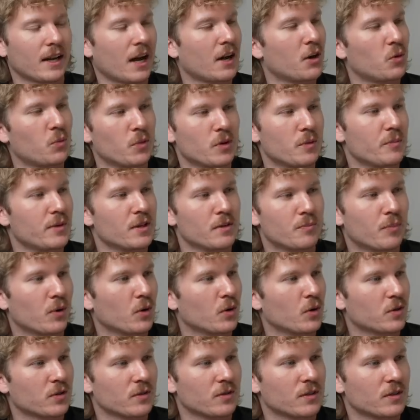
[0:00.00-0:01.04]
I don't want to be the
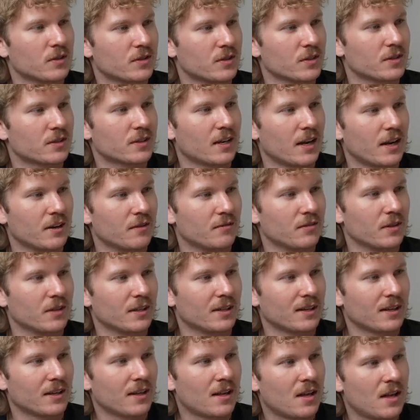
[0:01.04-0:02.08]
person that's just kind of
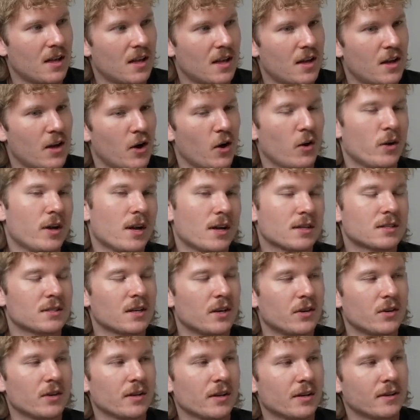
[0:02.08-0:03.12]
like, oh yeah, it's
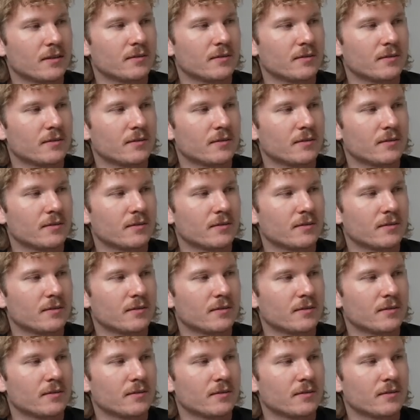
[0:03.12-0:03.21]
Hunter. Like,